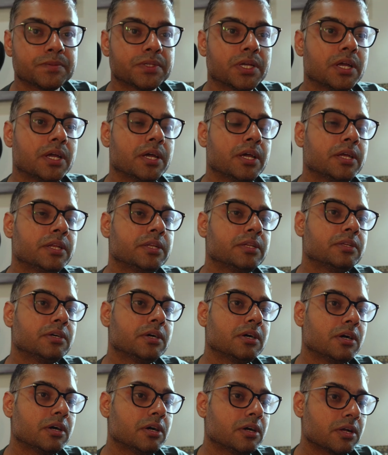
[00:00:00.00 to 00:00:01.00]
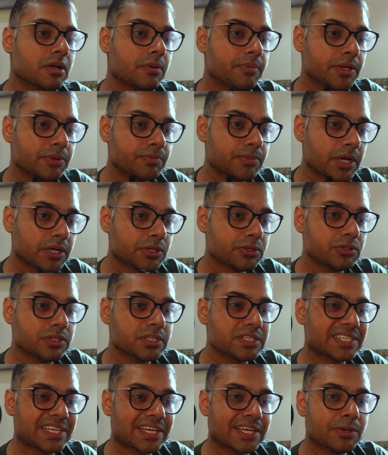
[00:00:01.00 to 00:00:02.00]
And coming back to
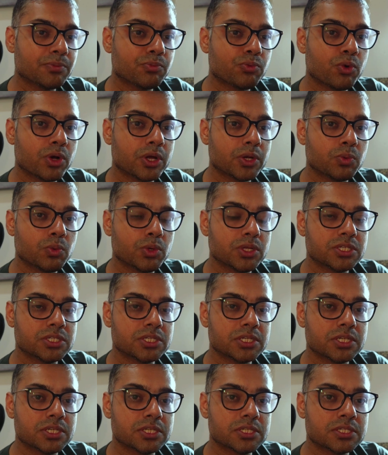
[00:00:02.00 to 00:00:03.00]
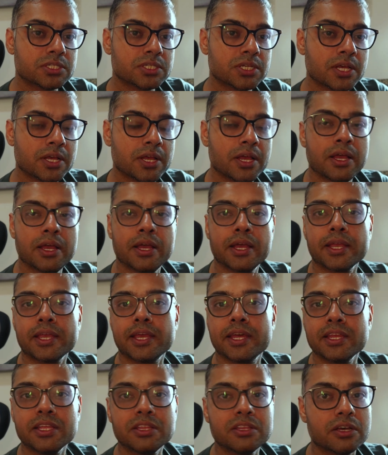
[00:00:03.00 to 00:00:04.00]
the second point, which is
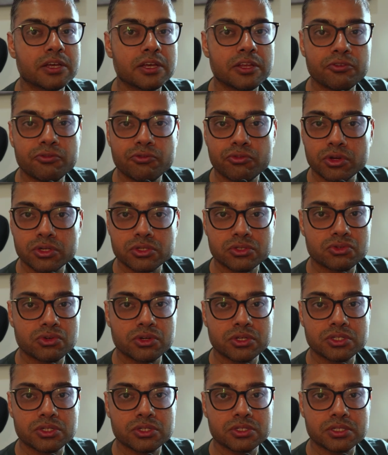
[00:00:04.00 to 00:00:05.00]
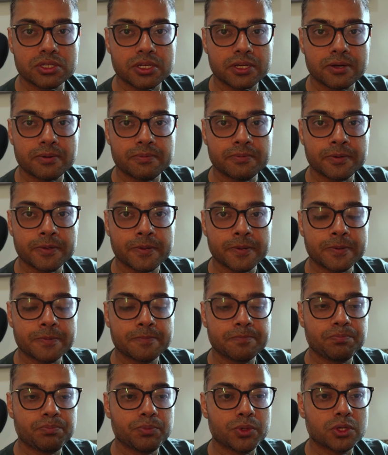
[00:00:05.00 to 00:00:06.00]
getting the infrastructure set up,
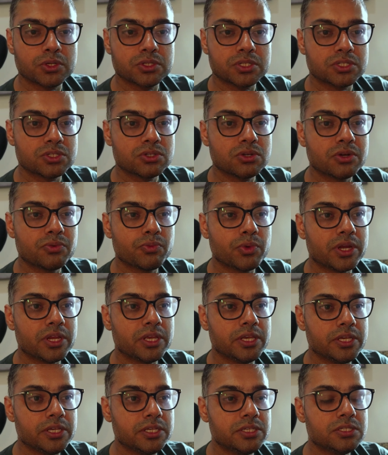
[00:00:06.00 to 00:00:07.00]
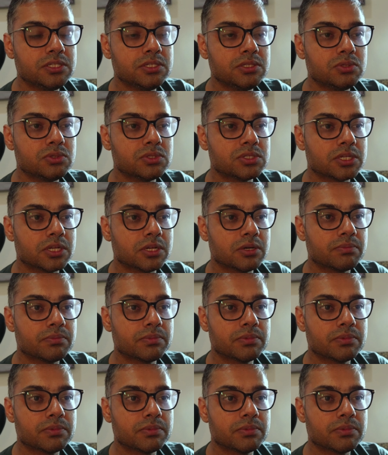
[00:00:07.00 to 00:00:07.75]
because it's not very easy to set up